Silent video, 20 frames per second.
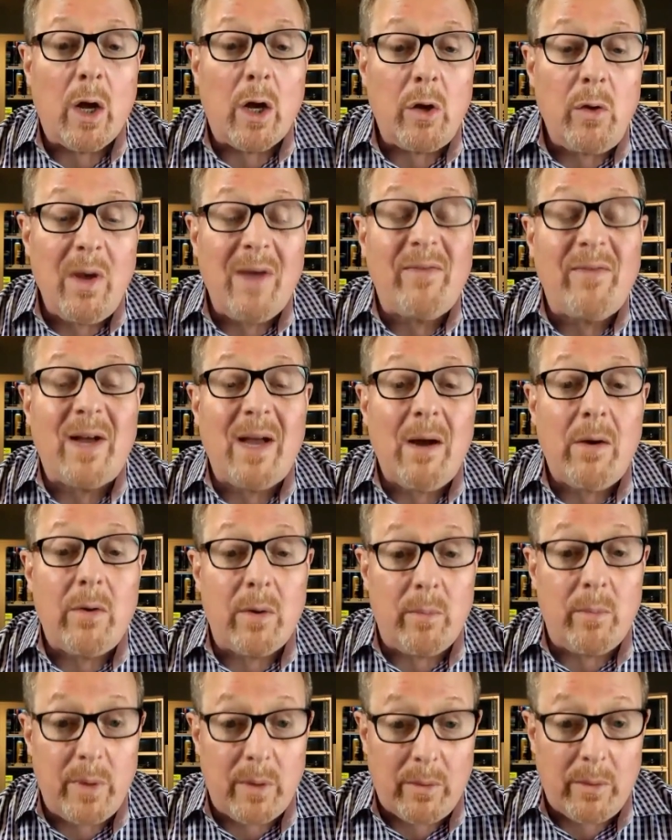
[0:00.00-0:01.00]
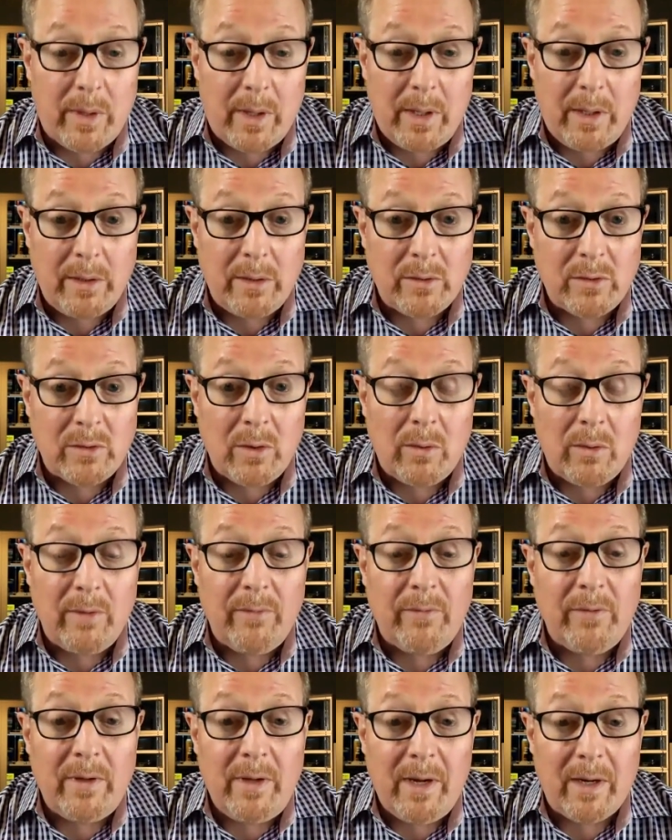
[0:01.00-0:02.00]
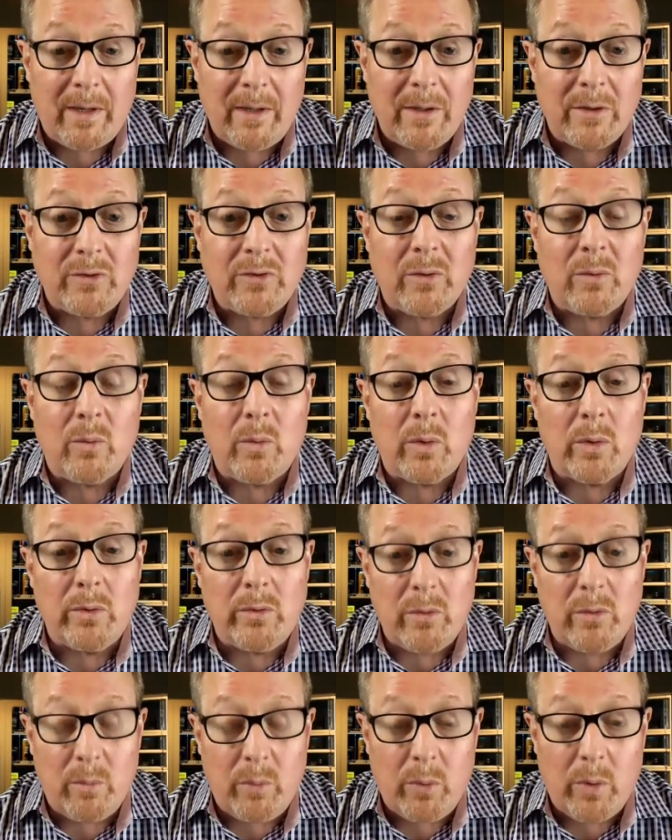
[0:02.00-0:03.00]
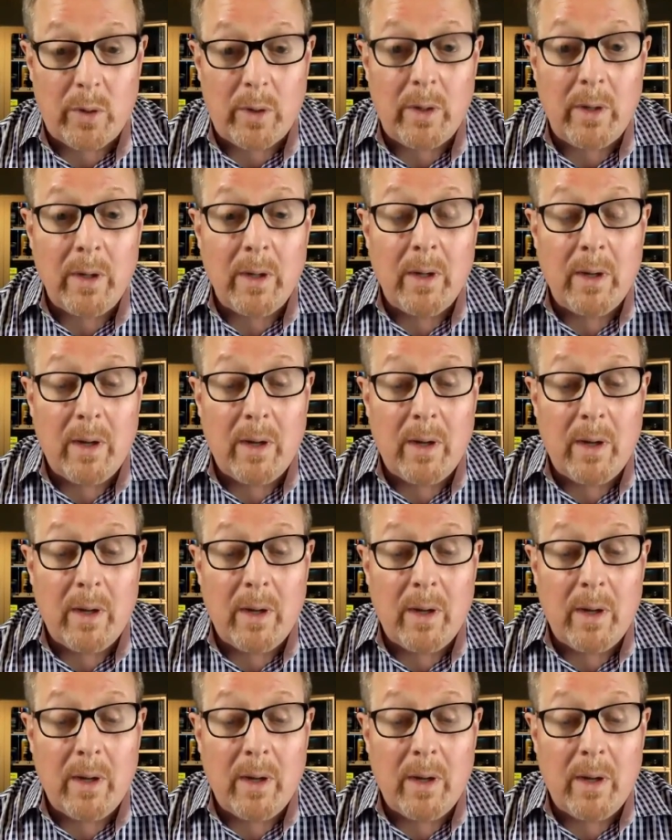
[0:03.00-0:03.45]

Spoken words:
you have accountability. So if a technician were to put